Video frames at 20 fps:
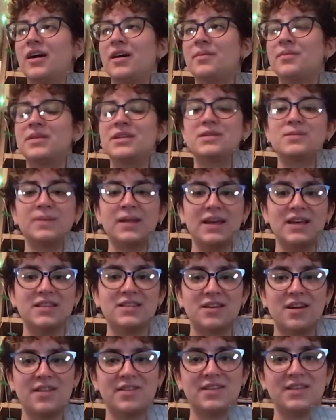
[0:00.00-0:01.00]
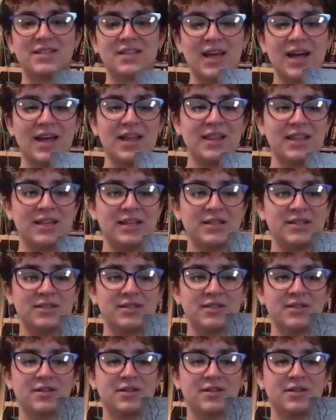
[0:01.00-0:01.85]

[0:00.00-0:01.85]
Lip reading: this place on this island